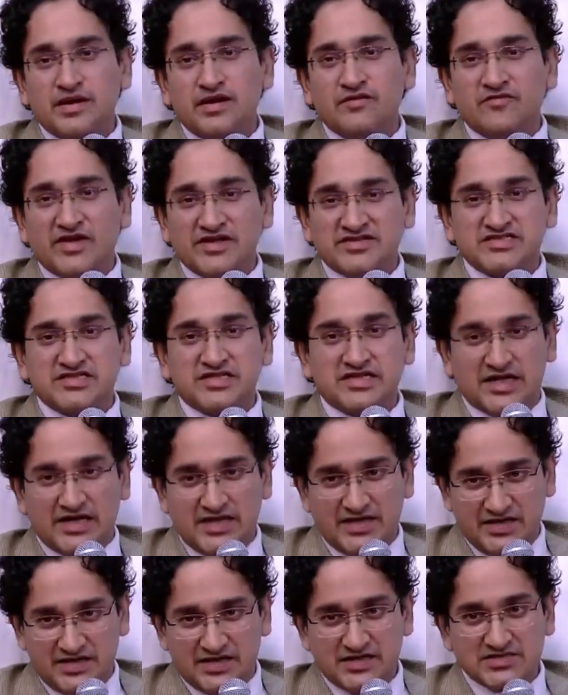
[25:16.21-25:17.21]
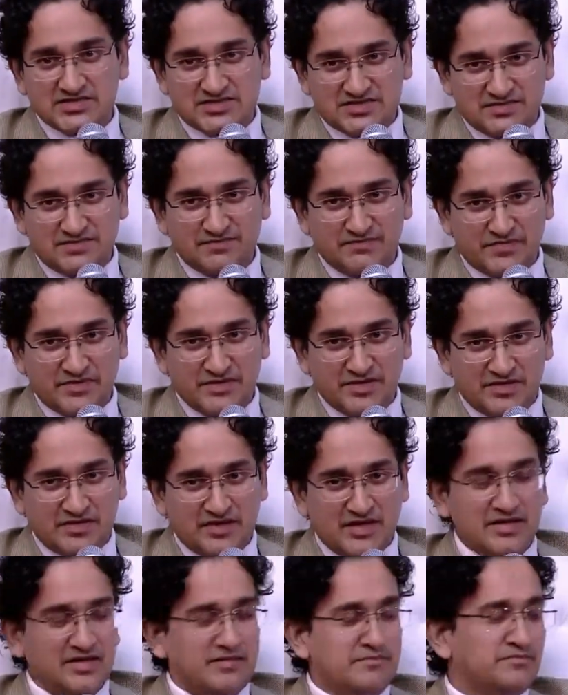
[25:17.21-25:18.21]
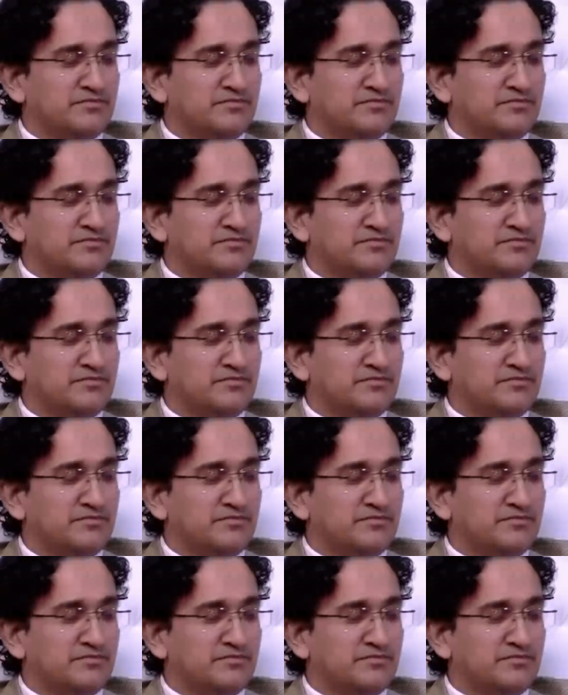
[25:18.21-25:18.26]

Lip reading: and Western ideas, right?